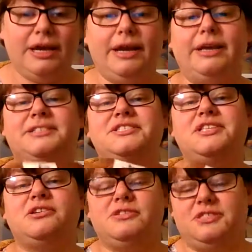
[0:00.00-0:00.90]
And it's
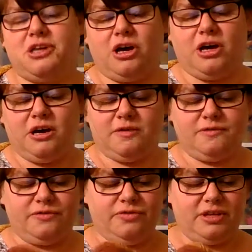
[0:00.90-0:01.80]
so soft.
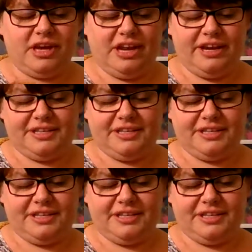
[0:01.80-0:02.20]
And